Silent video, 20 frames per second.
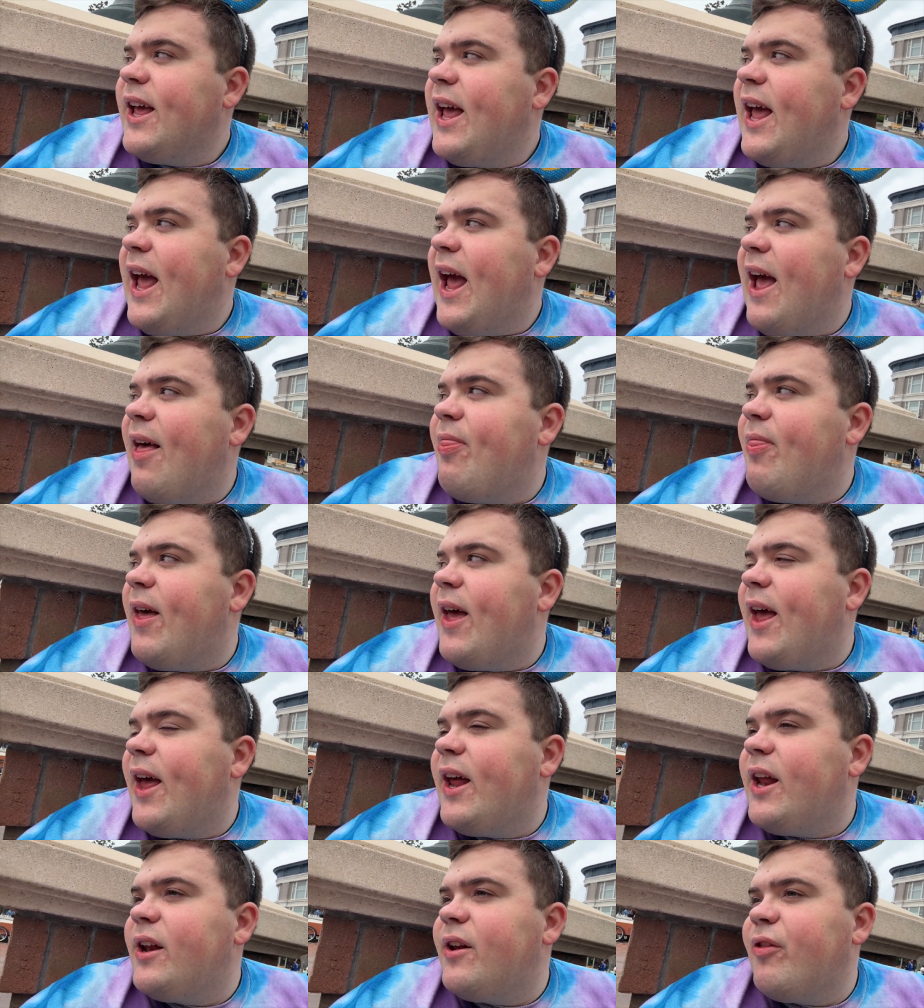and
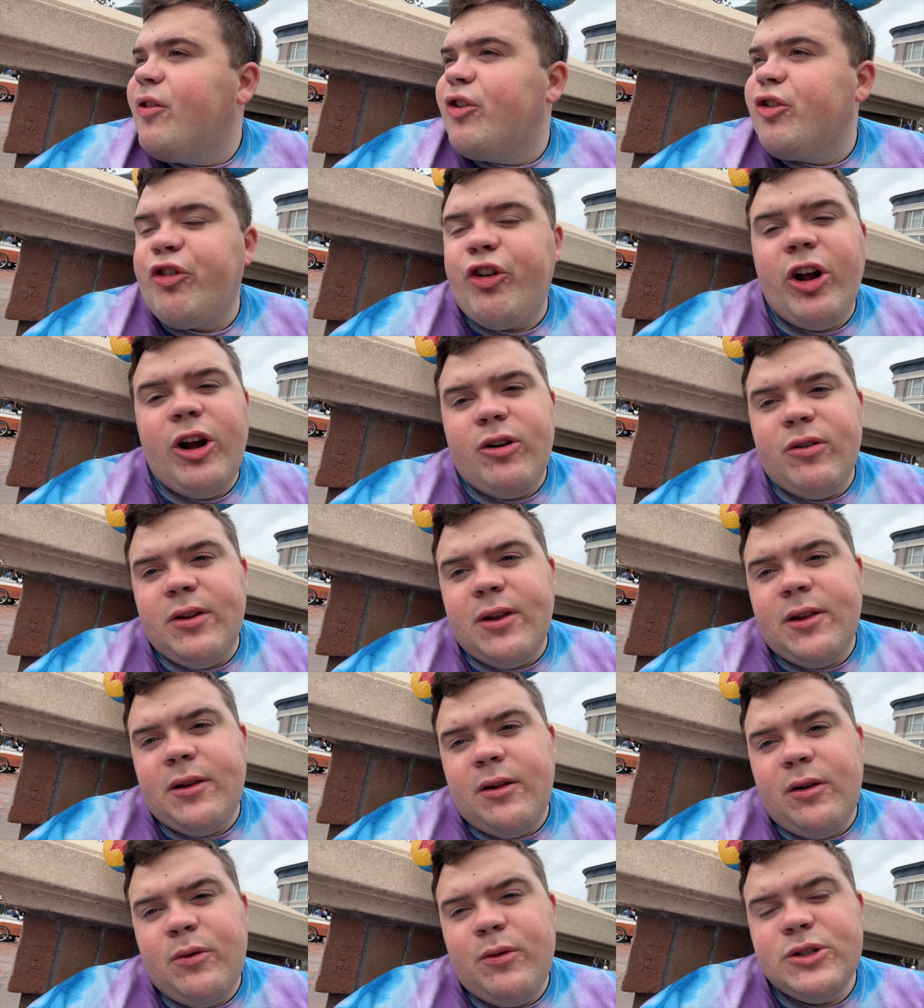then the
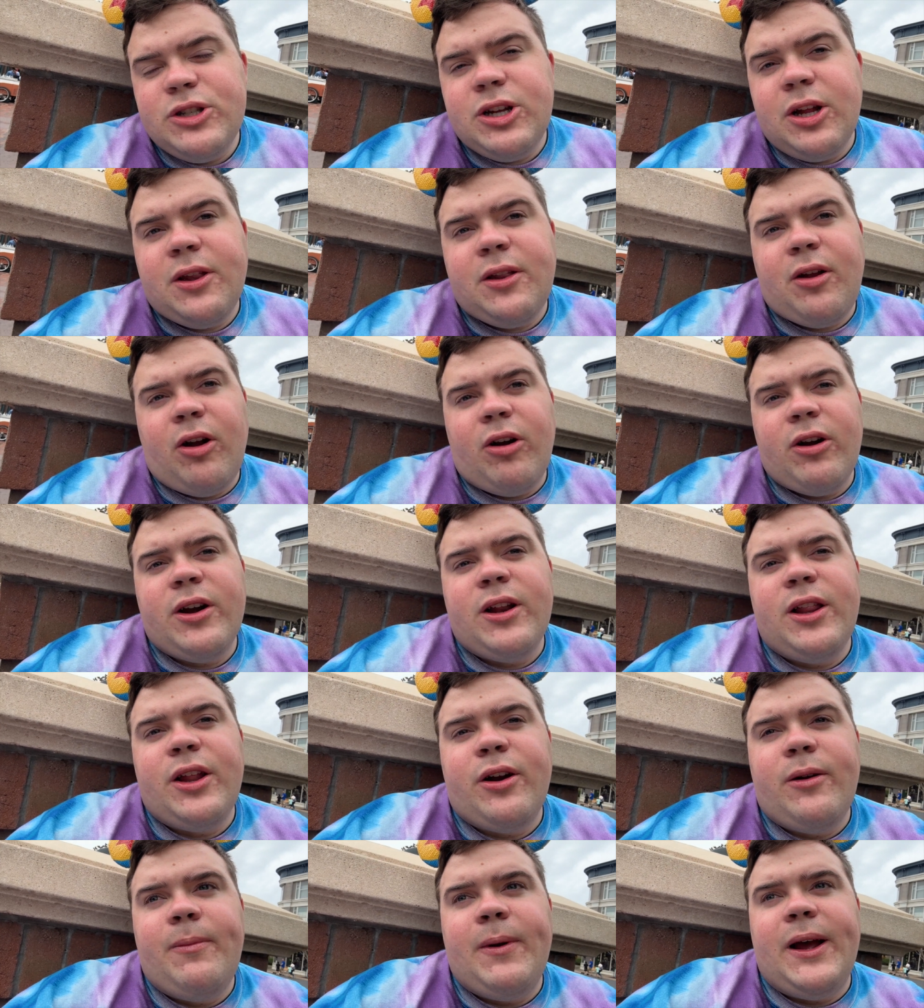shows, which start in a
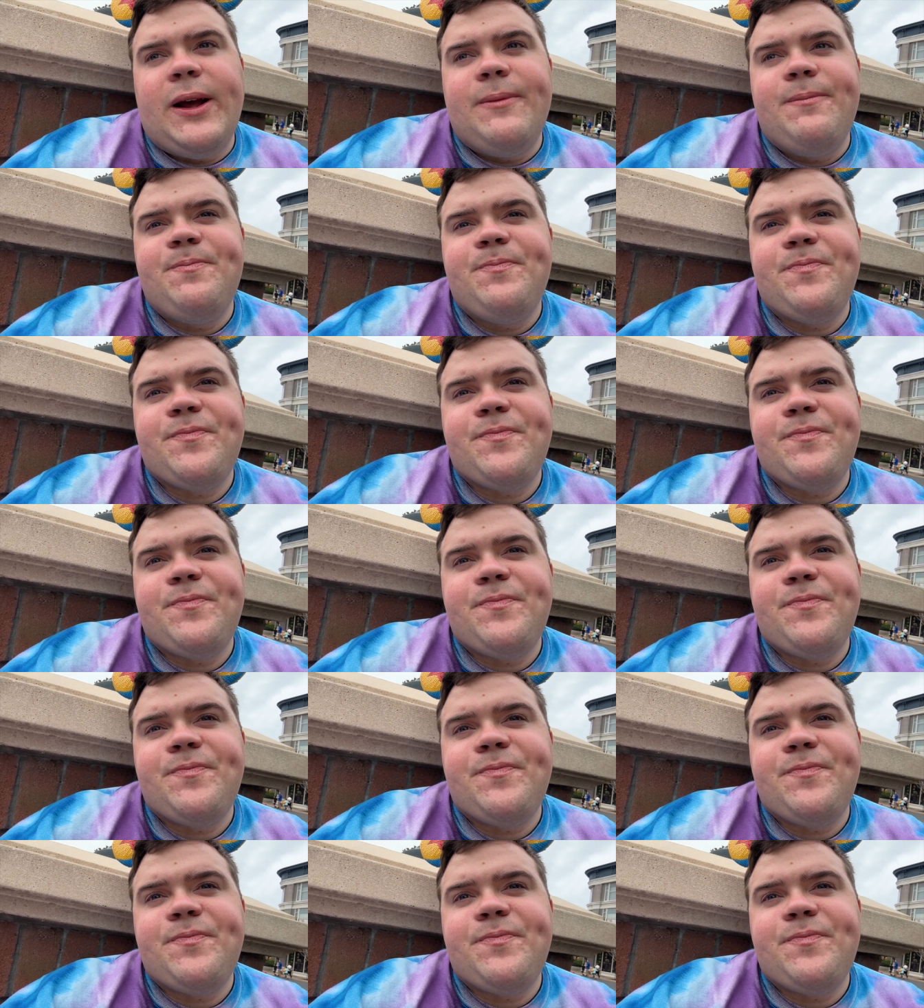little bit.